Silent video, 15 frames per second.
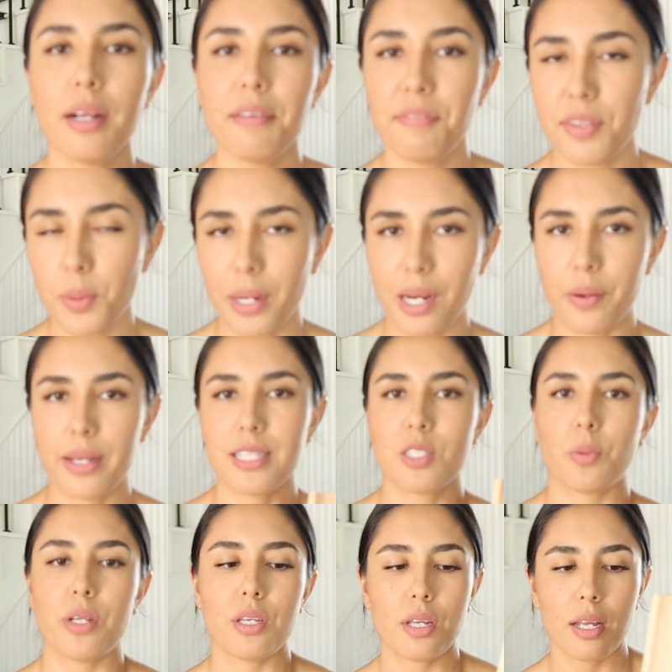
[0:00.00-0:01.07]
a few areas
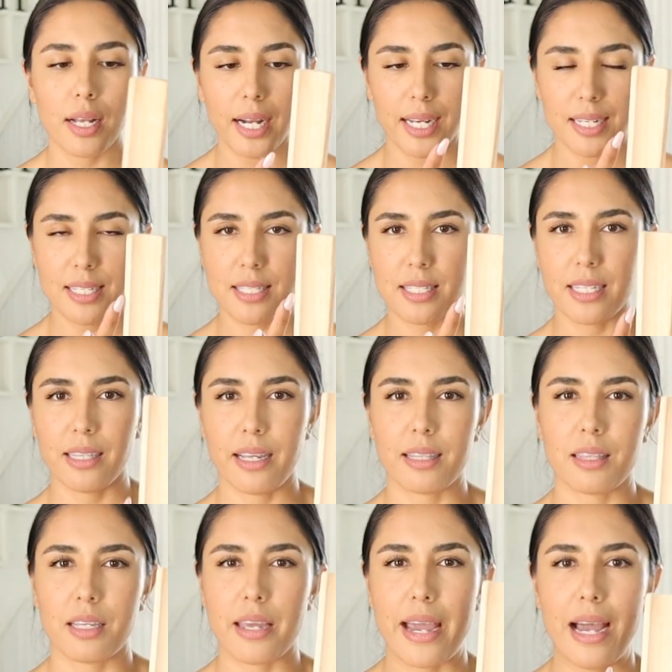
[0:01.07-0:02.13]
where you can kind of see
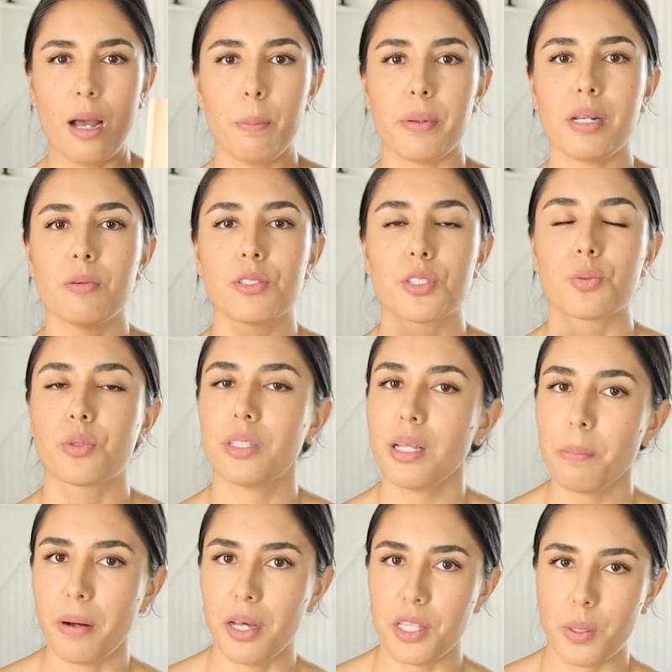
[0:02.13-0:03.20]
like the gap and it was really
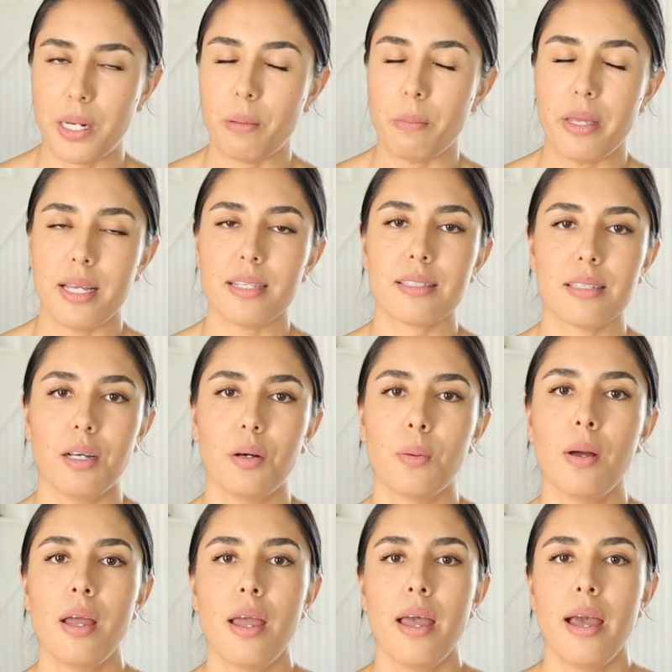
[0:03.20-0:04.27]
bothering me.
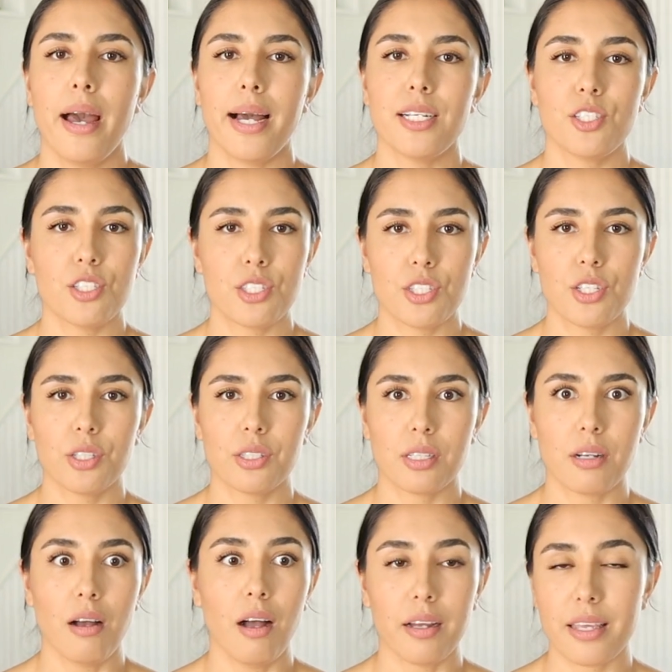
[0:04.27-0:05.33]
So I just took the
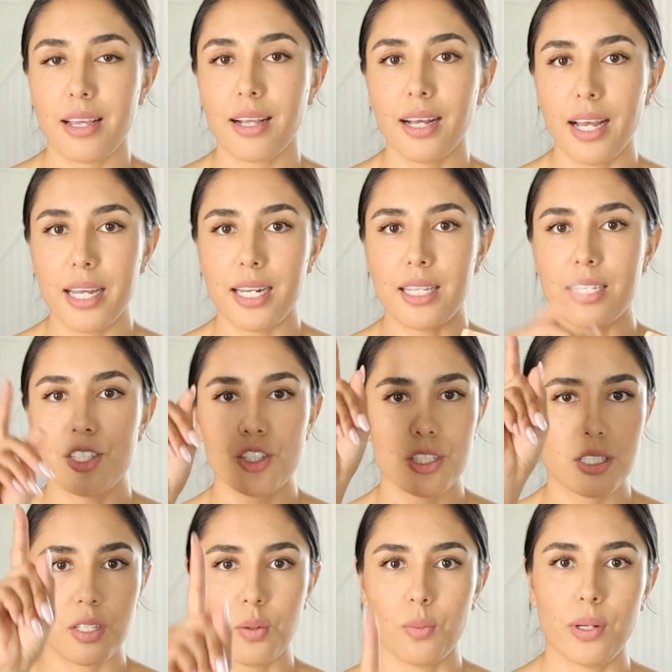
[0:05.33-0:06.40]
caulking gun and then
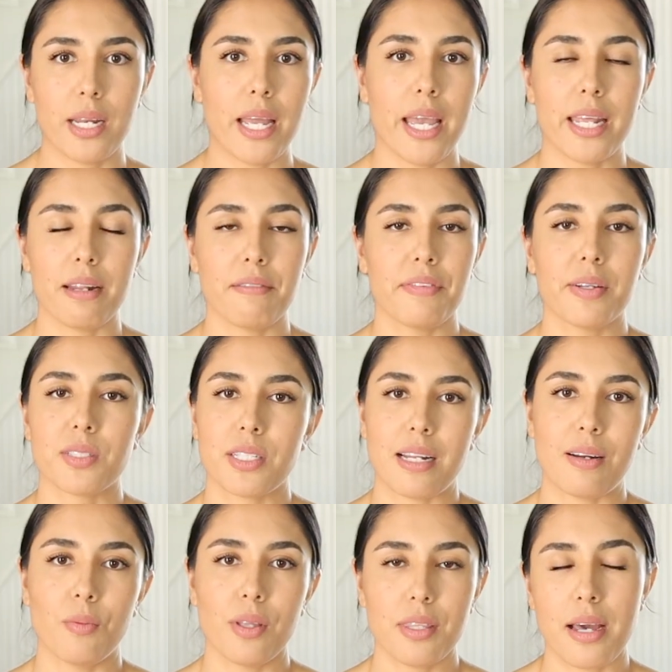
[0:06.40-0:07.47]
just went ahead and filled it
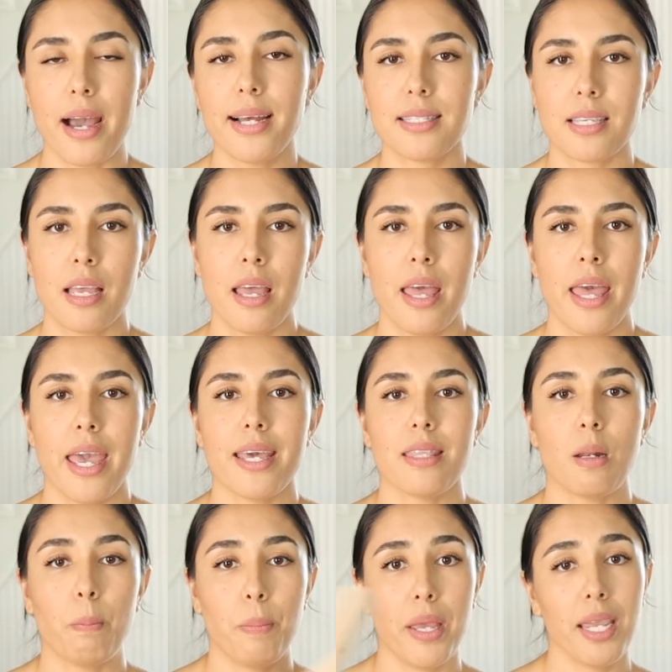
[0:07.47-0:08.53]
in with that and
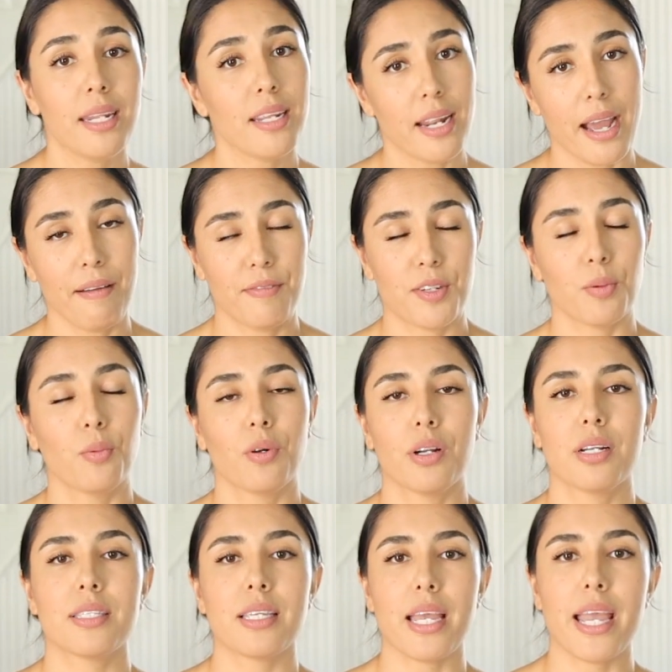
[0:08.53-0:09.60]
then painted
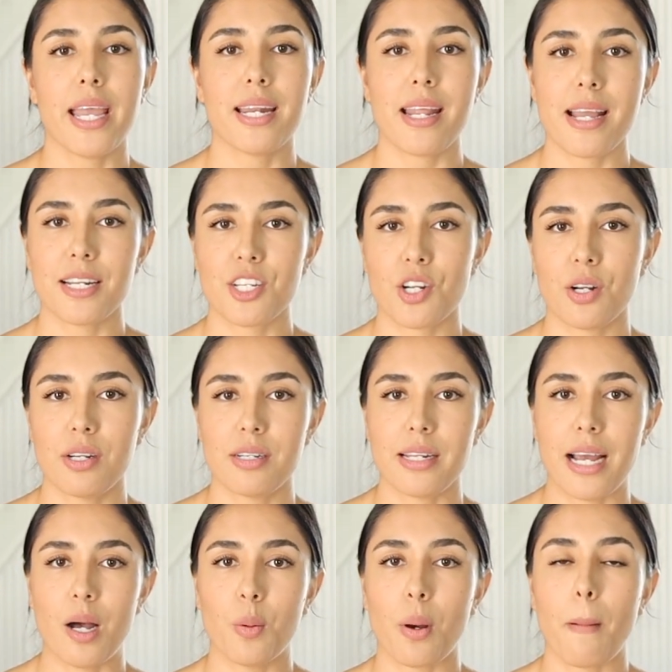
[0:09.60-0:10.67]
afterwards and it turned
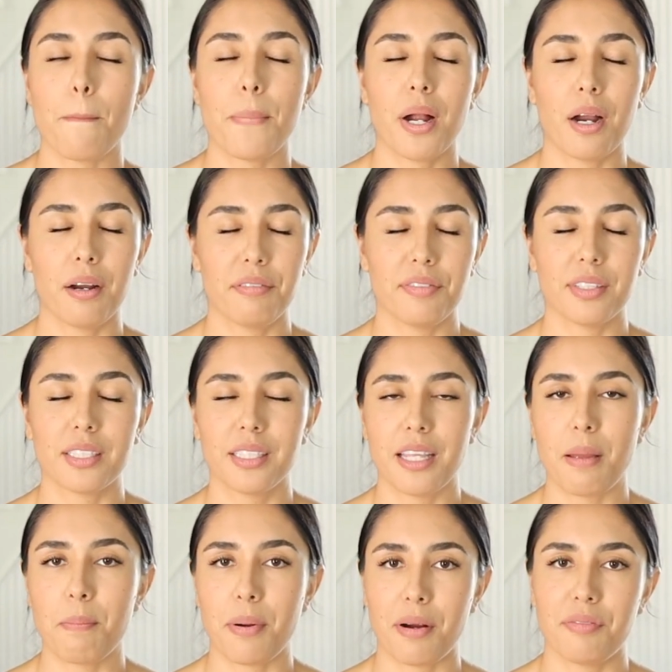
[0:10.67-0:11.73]
out
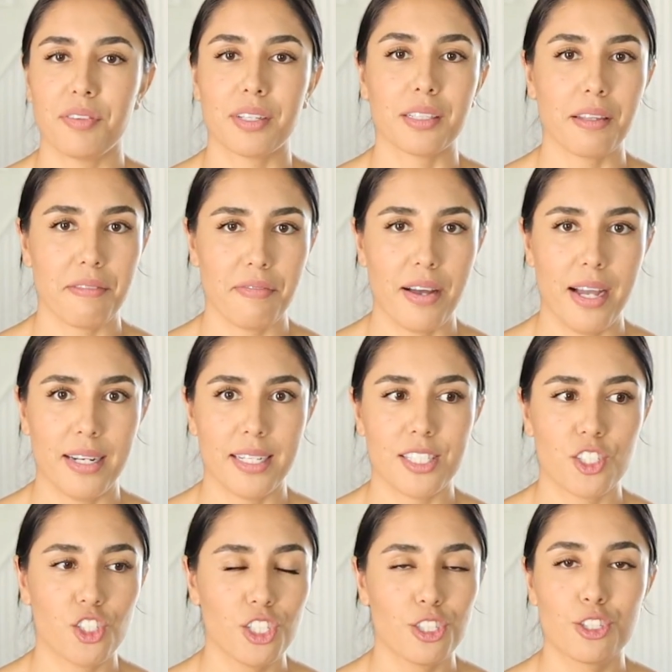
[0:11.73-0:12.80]
perfectly, perfectly fine.
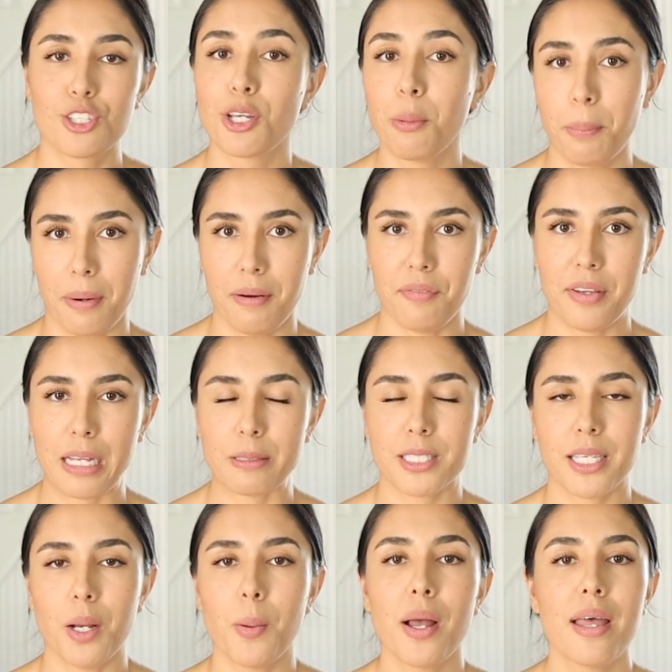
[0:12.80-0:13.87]
It's just too perfect.
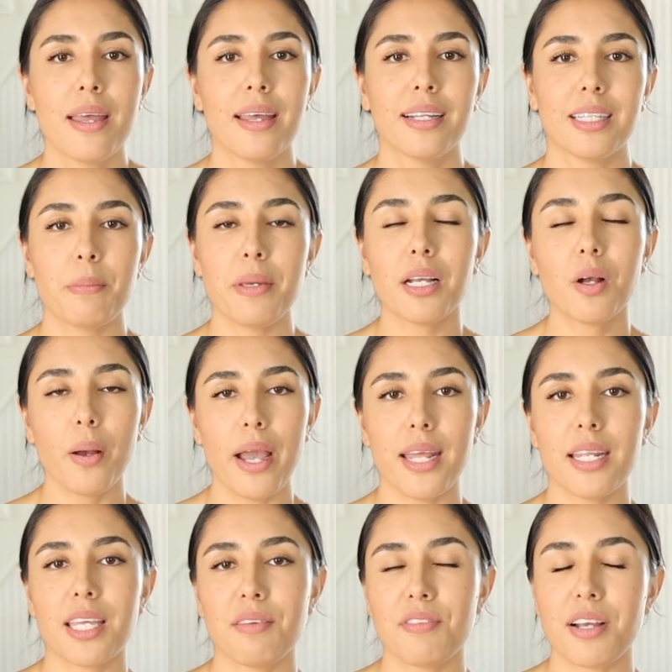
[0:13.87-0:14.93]
So let me go ahead
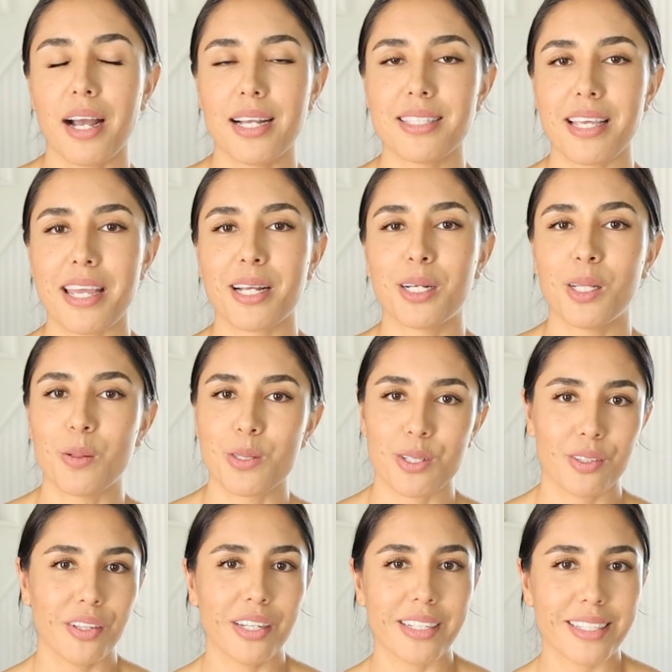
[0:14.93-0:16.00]
and give you guys a
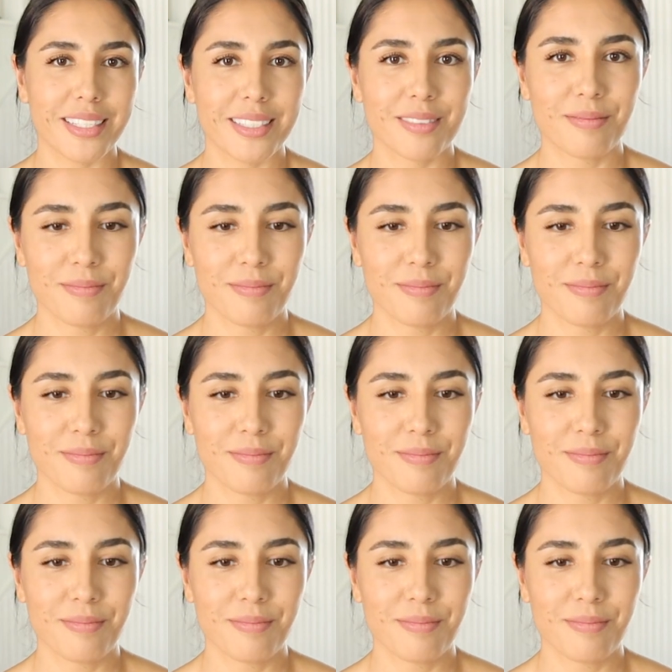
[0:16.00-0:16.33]
closer look.